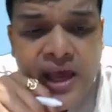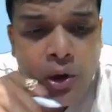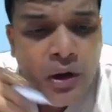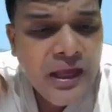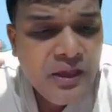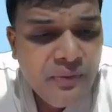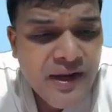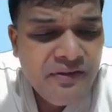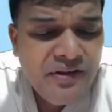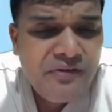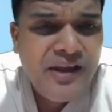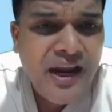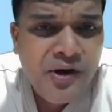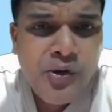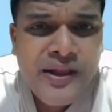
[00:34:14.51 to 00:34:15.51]
Okay, whenever
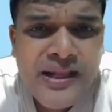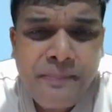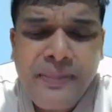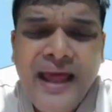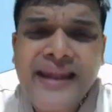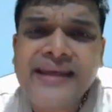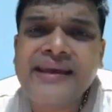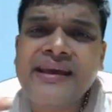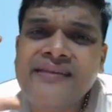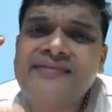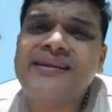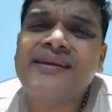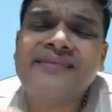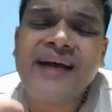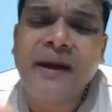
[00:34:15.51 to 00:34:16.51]
we are doing the planning, is
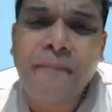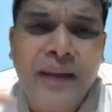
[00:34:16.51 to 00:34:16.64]
this